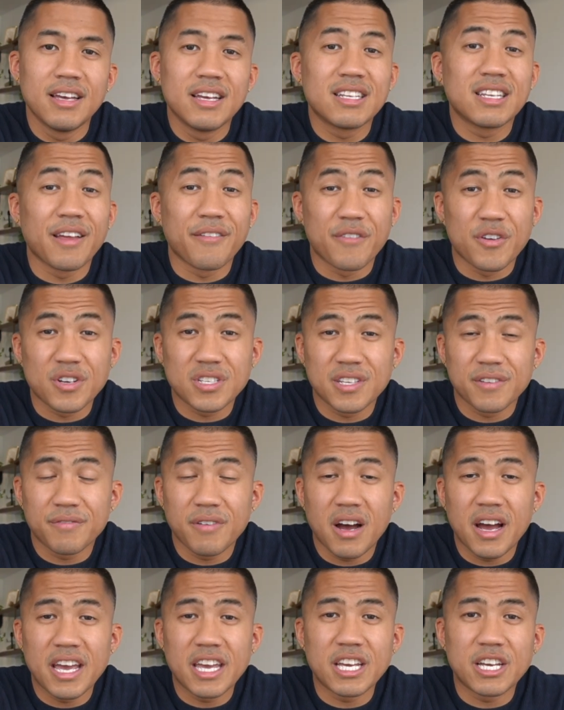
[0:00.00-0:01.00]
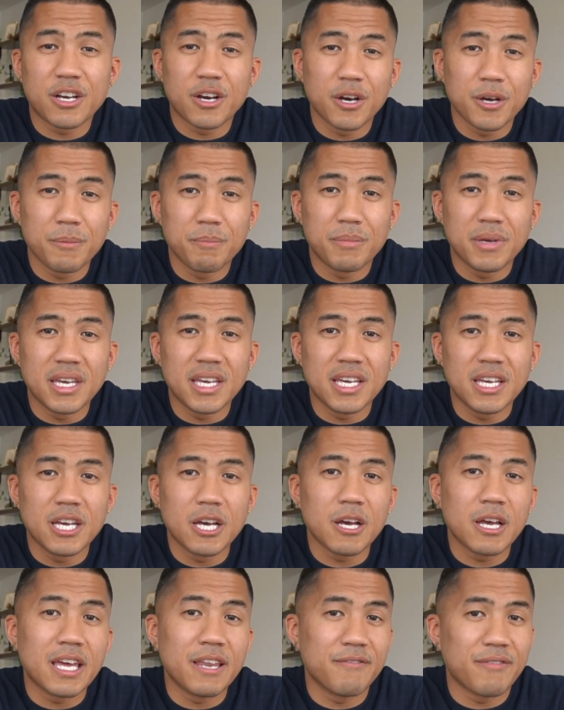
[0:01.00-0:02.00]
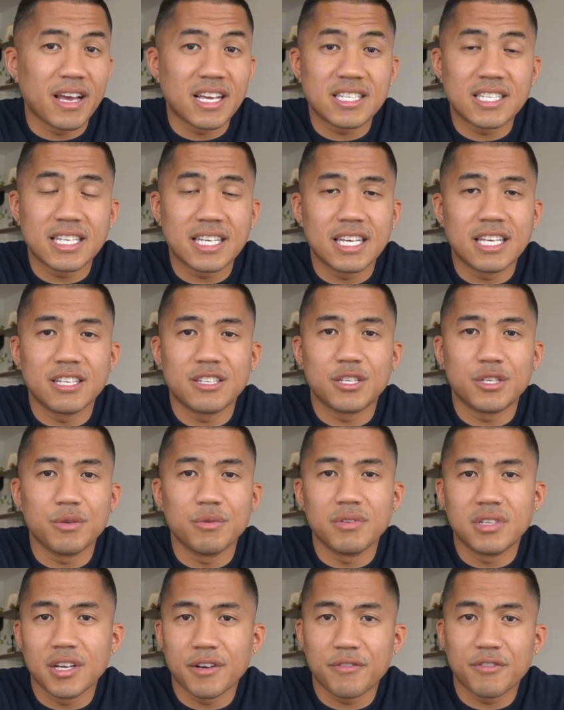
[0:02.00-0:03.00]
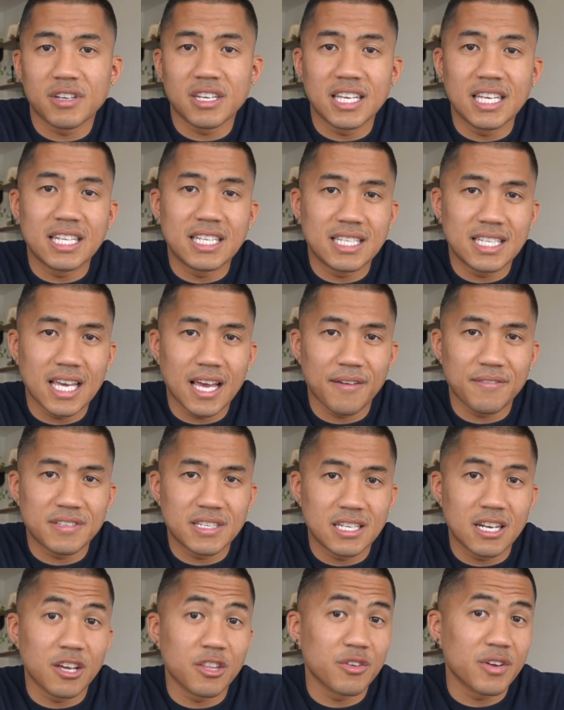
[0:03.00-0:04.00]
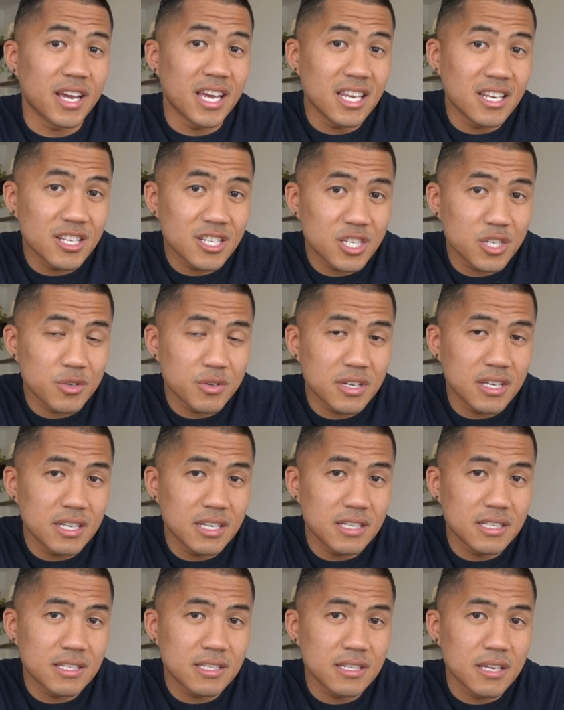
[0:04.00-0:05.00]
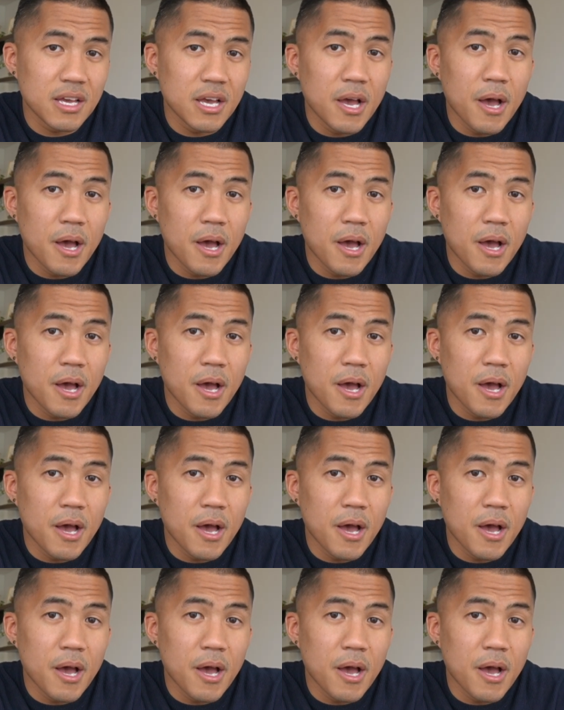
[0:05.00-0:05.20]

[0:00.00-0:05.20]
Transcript: Diversifying could be investing into different ETFs in other industries,